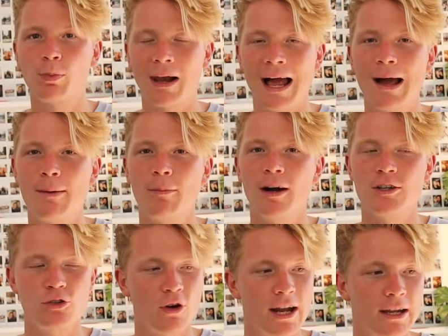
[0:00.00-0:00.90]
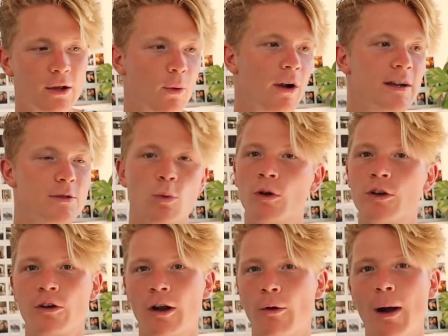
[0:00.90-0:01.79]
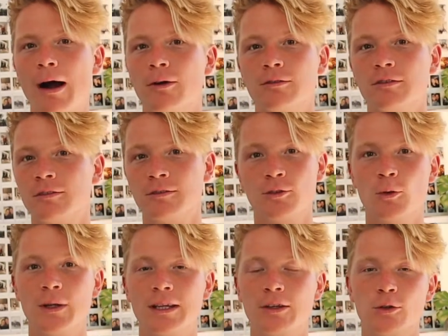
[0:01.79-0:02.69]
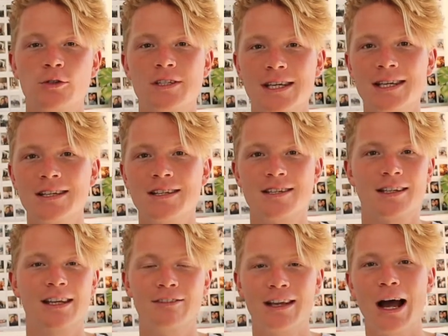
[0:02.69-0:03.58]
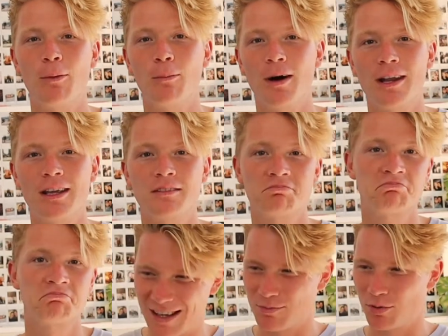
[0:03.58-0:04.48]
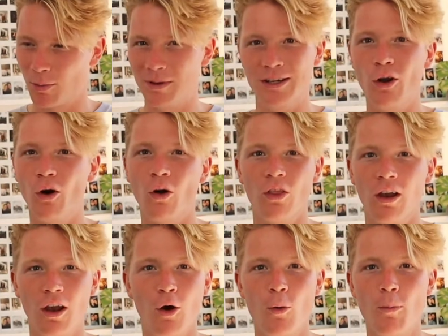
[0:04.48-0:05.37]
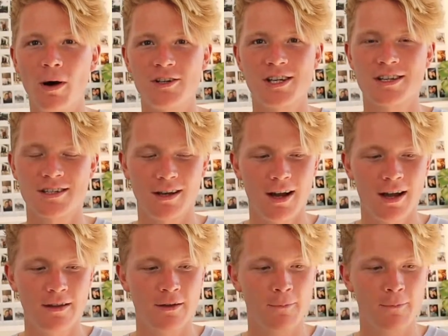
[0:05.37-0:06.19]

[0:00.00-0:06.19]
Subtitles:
Plan by Drake, where he's wandering around doing good deeds and giving out money. That's probably not on the low budget side.